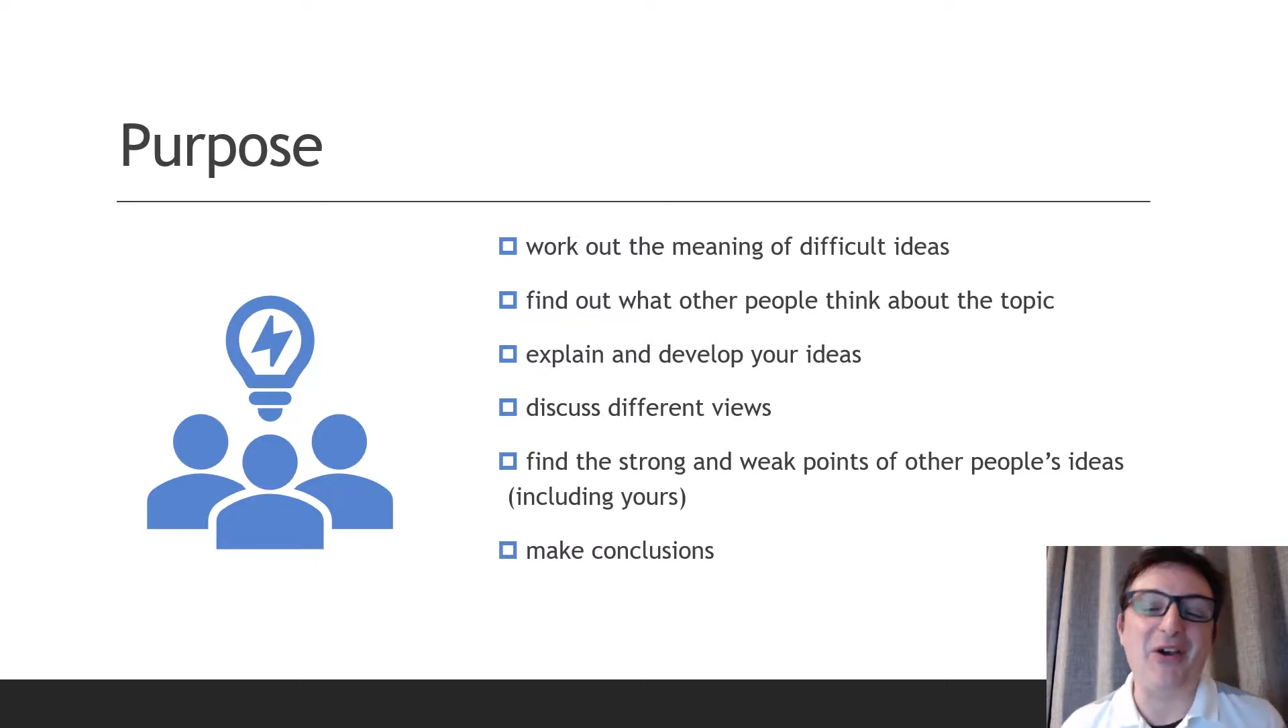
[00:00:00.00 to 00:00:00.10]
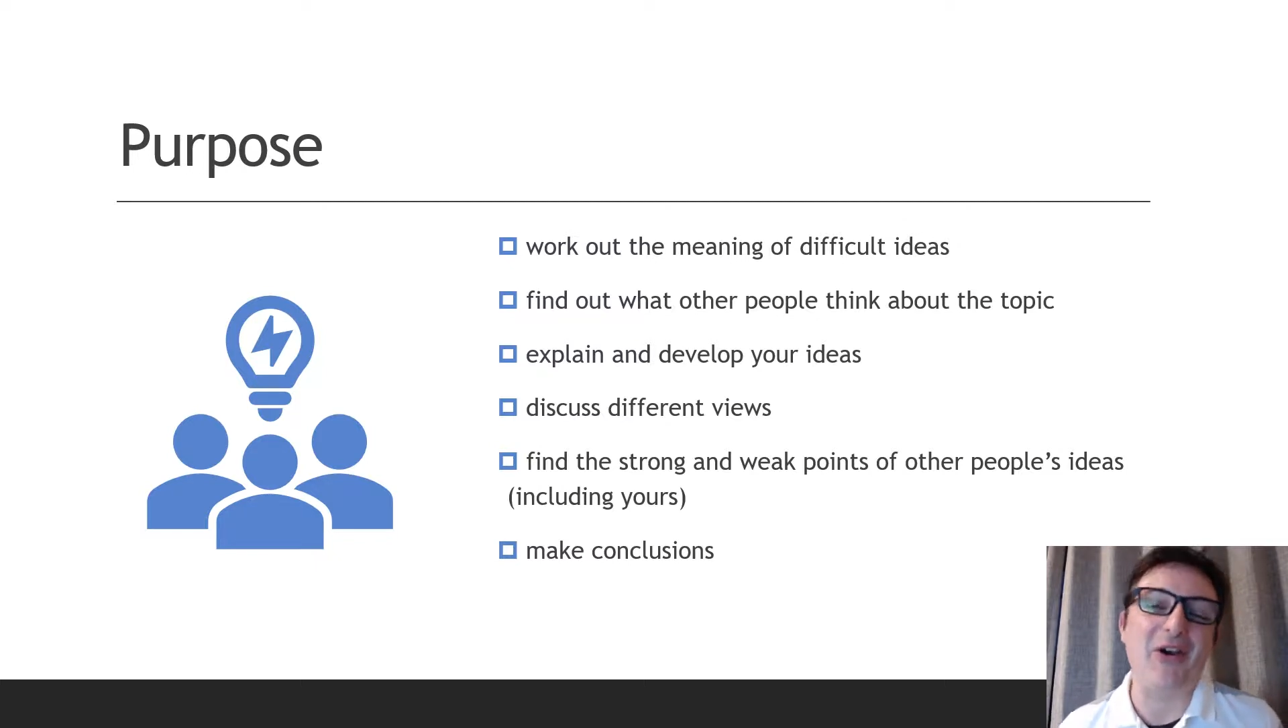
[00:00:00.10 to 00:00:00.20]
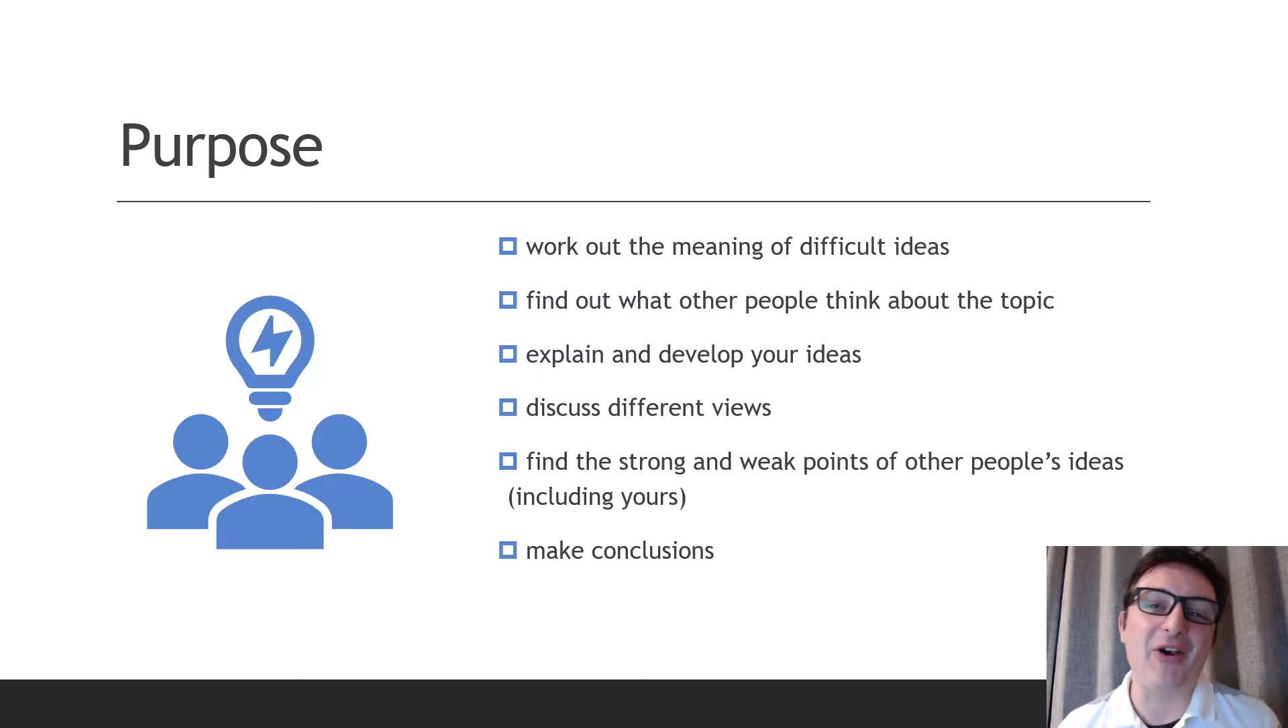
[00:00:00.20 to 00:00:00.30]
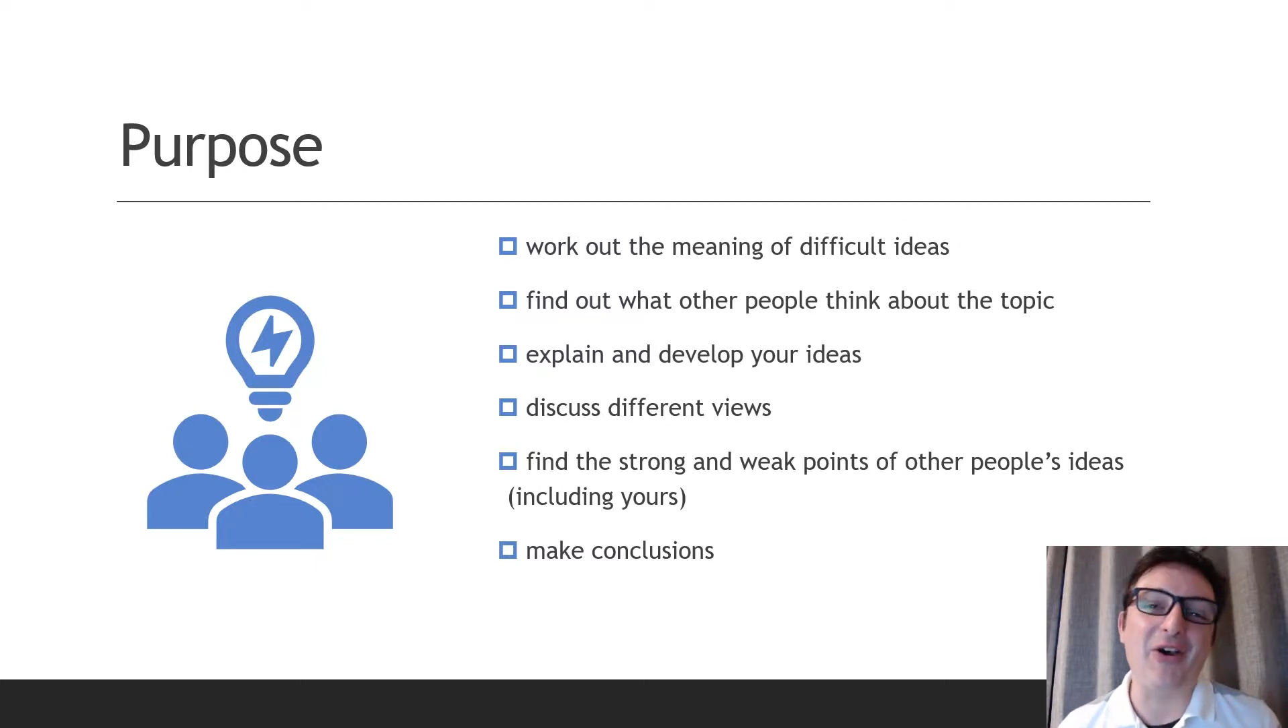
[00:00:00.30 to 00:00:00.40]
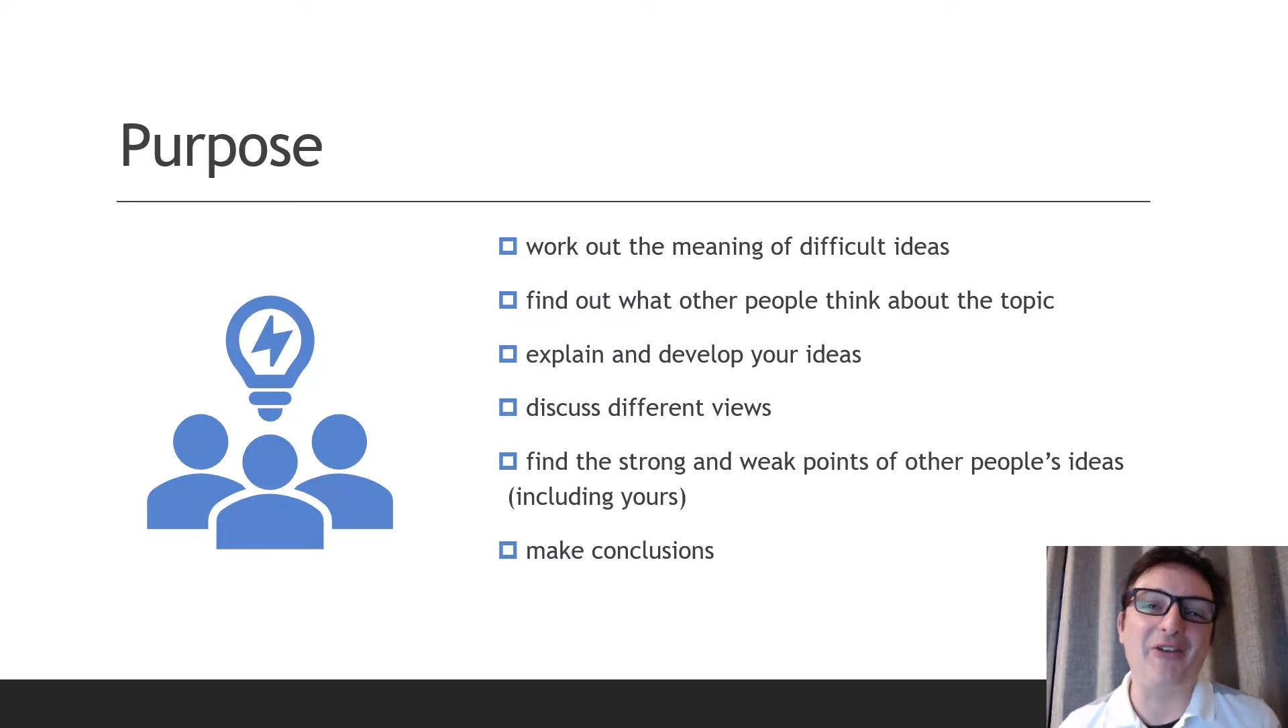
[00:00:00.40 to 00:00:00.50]

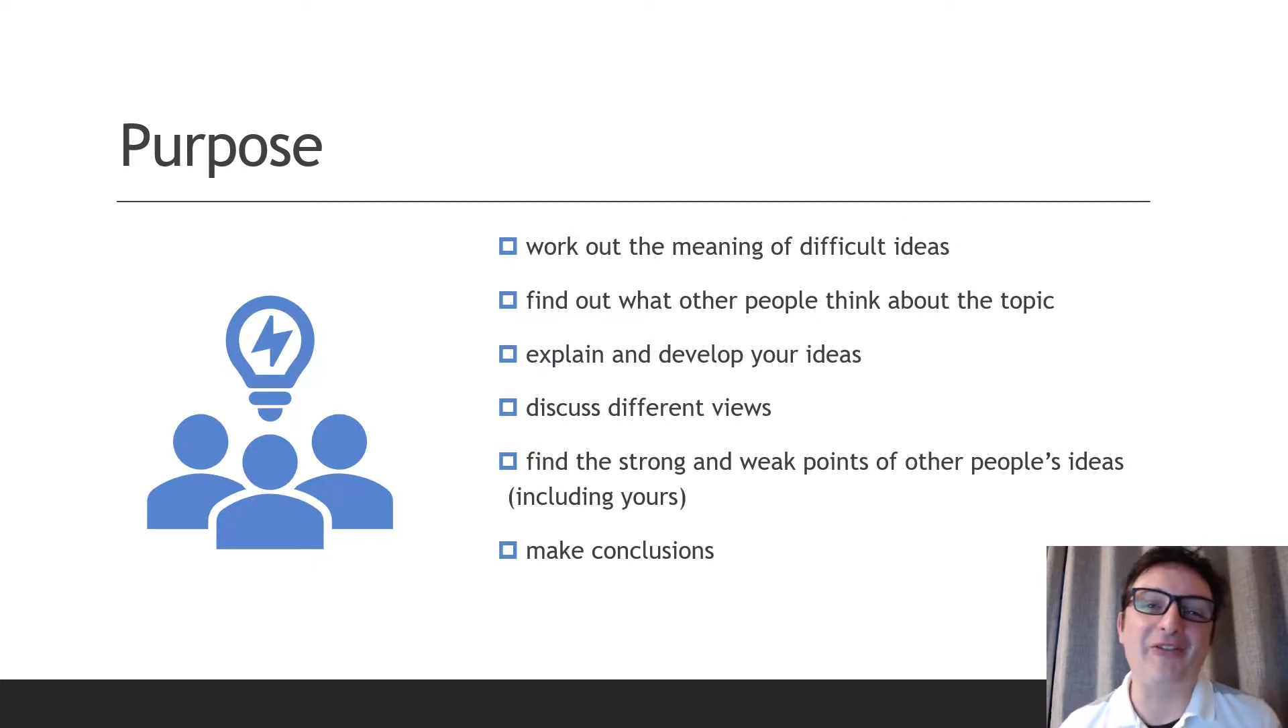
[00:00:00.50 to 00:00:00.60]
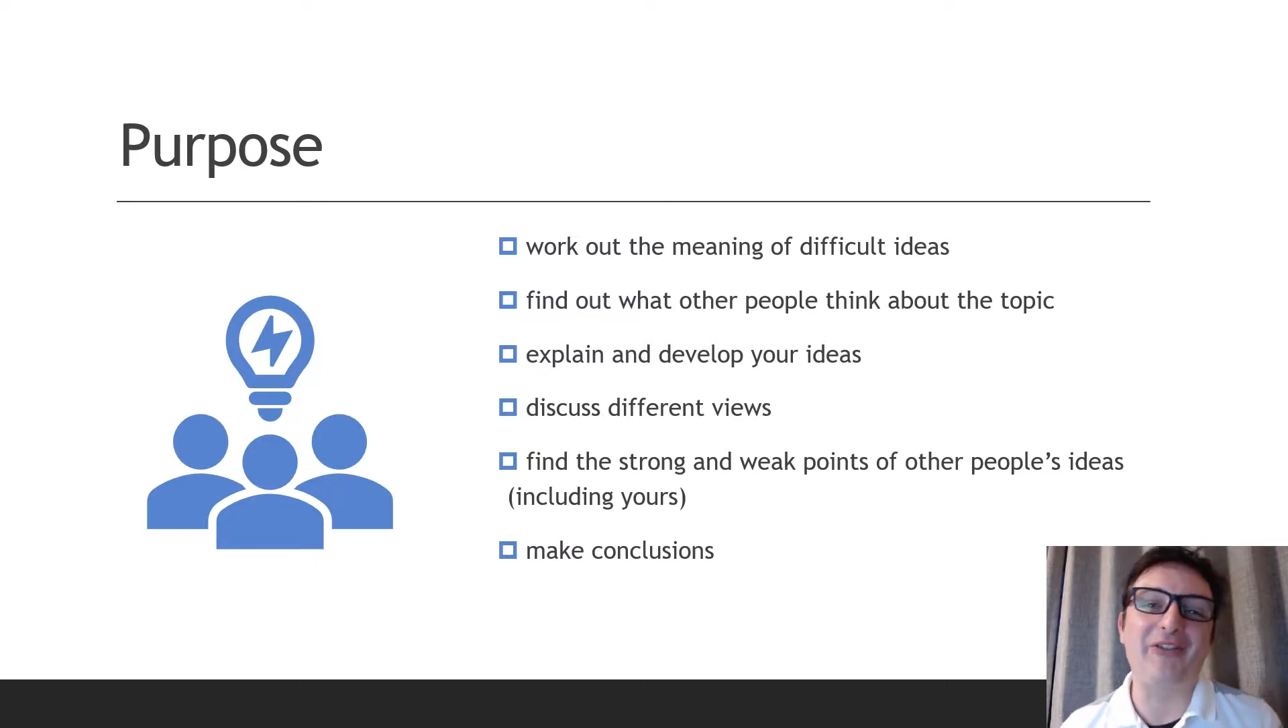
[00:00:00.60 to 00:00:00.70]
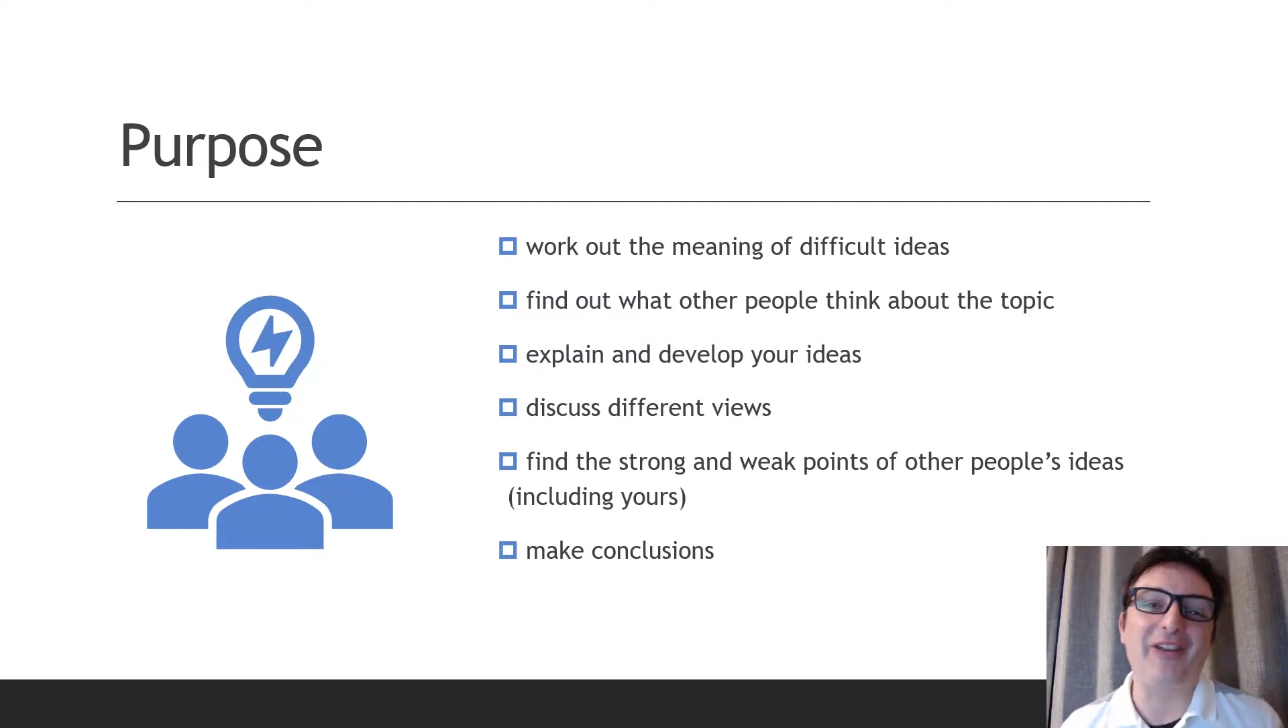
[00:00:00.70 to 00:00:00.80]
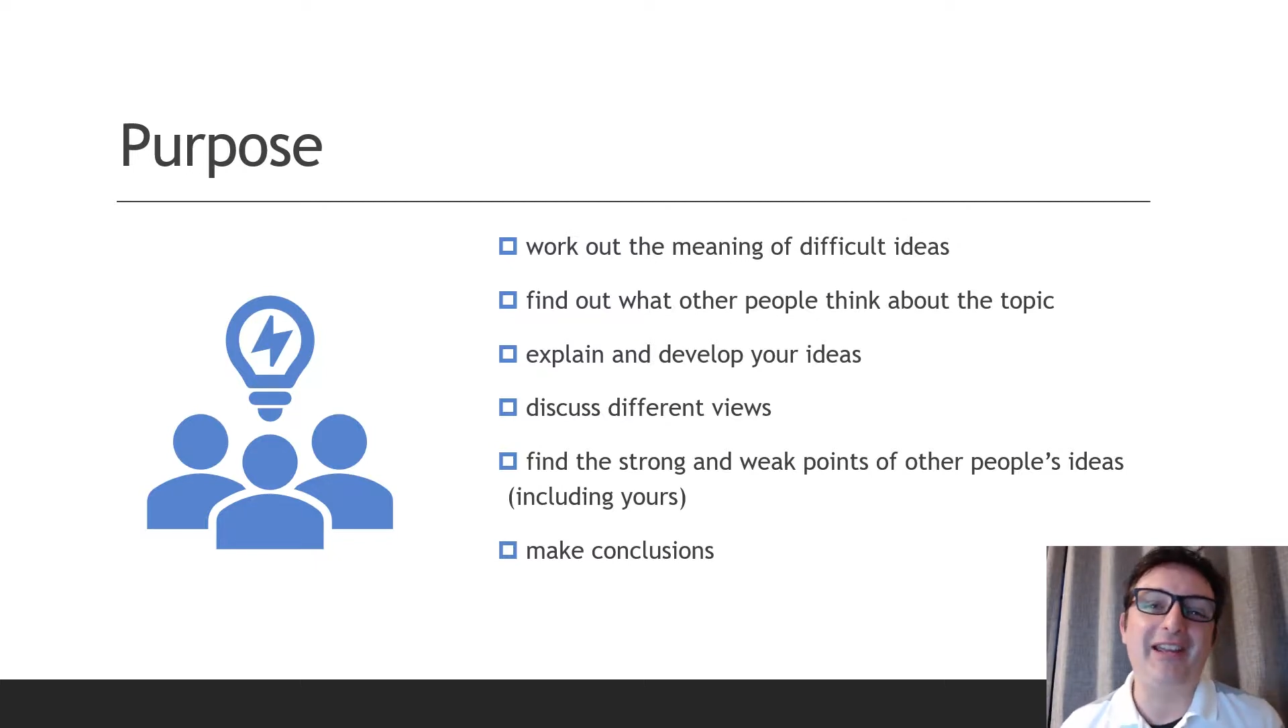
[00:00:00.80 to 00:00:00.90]
of